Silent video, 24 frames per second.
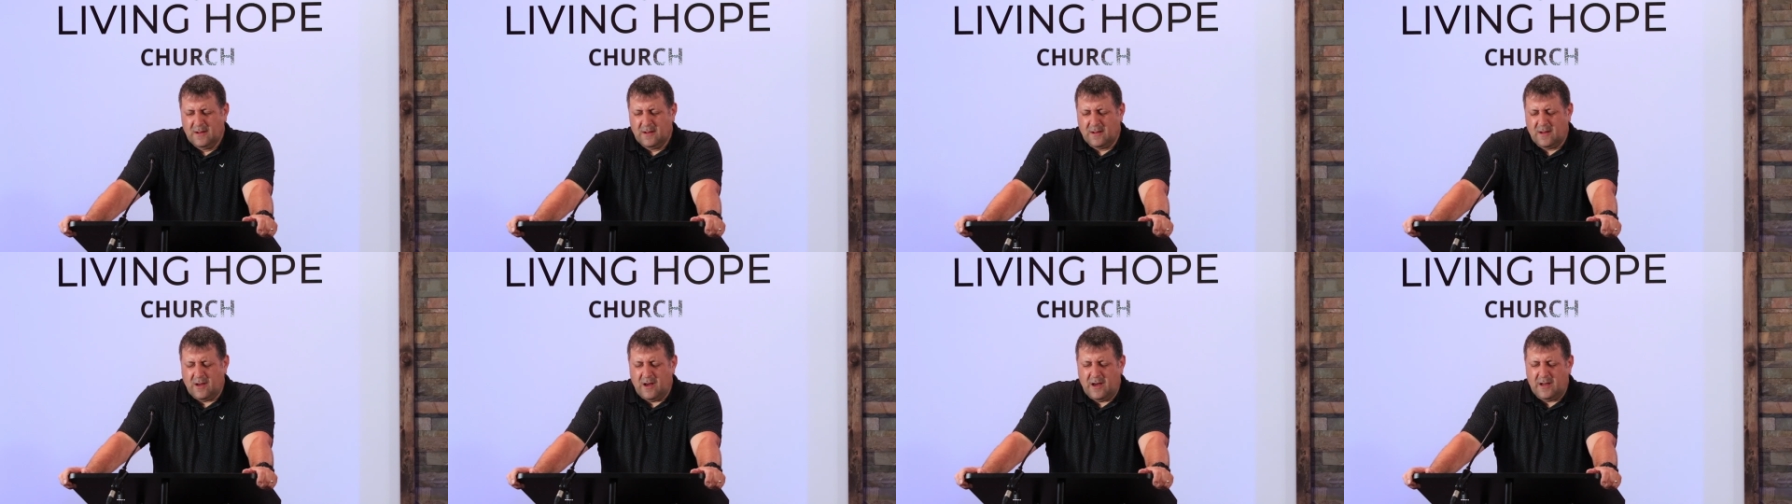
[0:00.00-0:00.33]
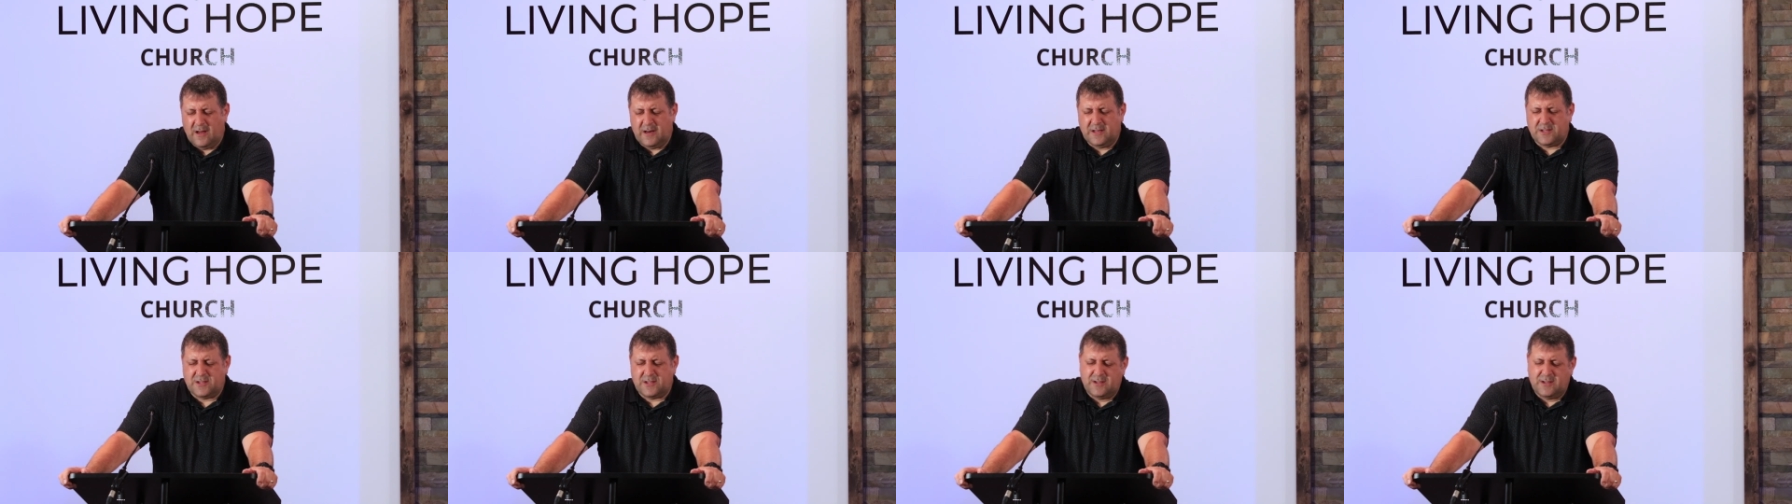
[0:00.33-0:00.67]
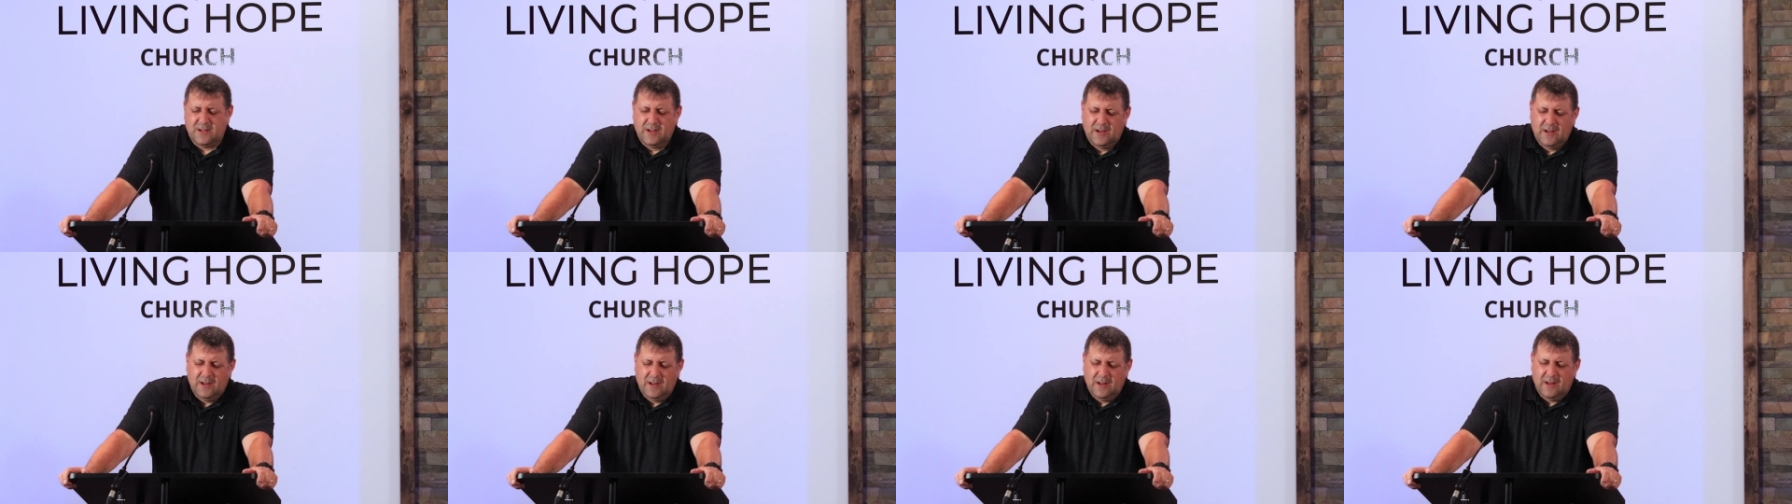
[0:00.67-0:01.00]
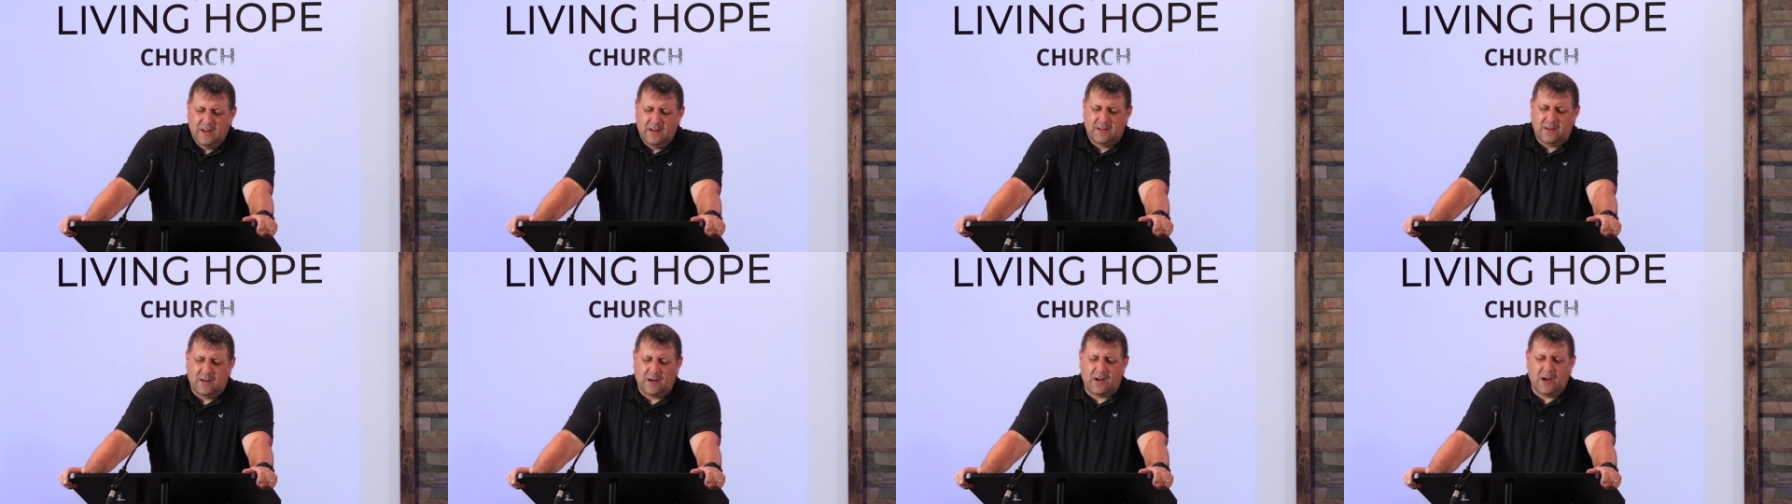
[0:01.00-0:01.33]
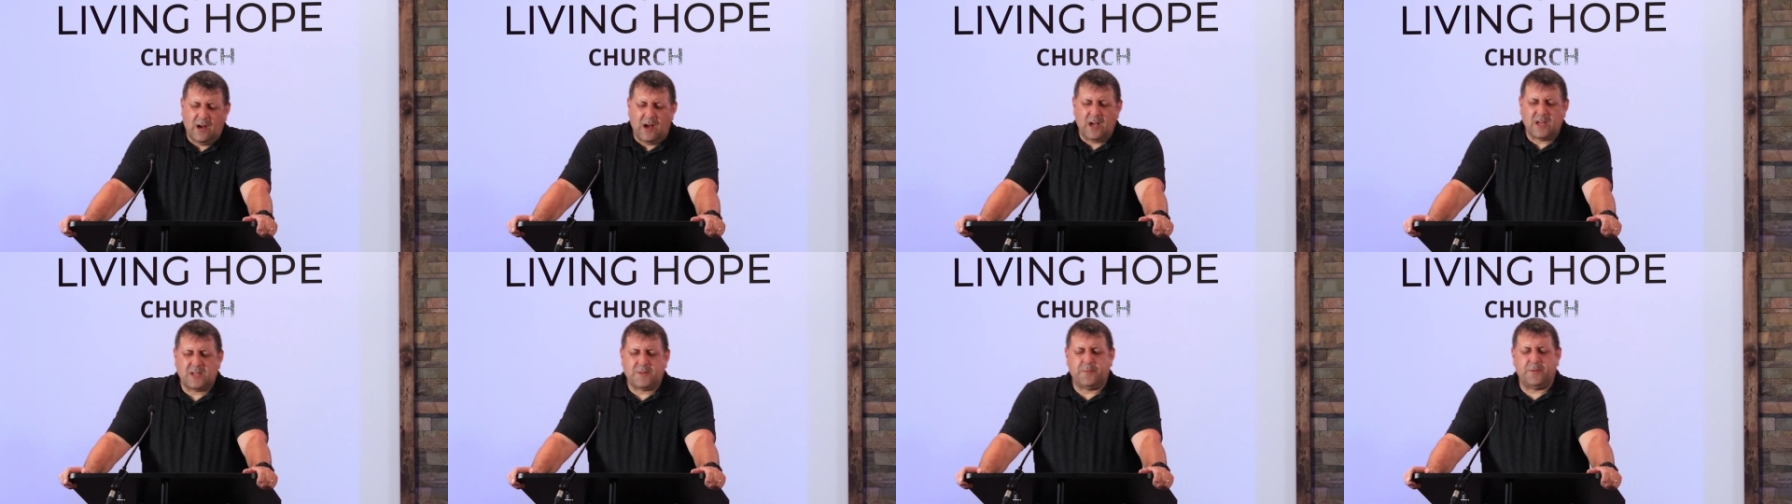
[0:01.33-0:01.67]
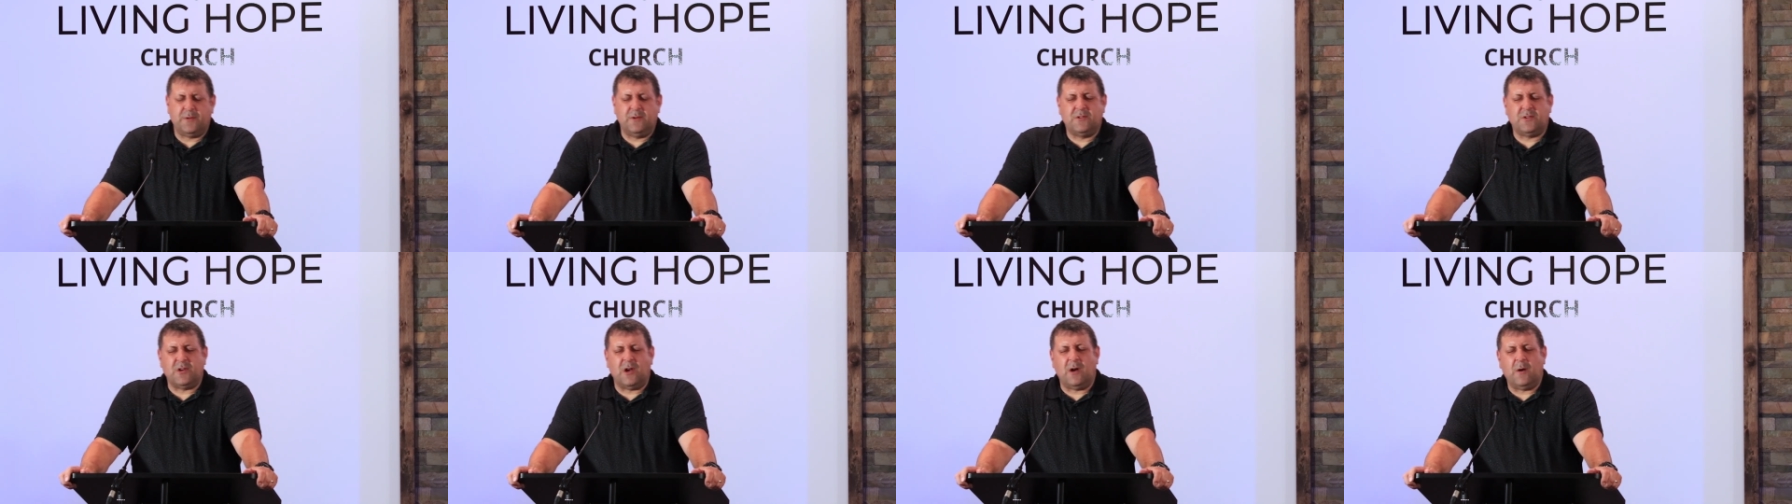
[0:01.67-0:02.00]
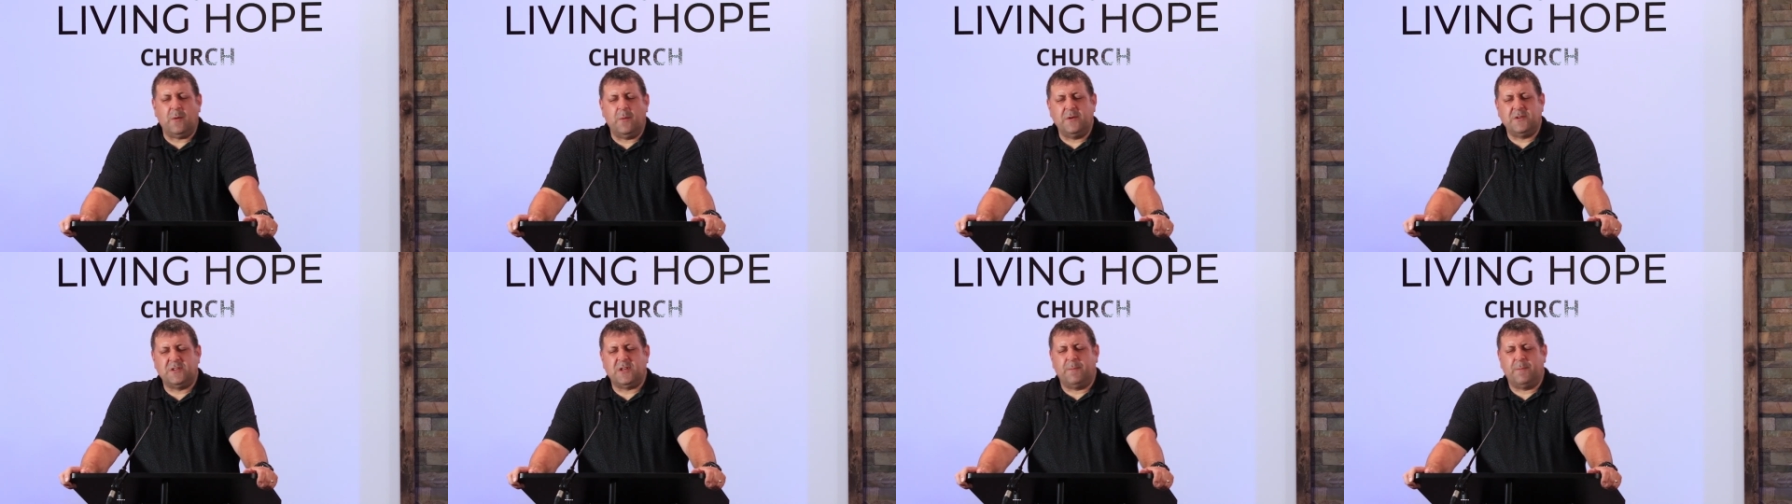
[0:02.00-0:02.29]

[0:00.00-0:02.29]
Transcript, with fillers: God is, the gospel is always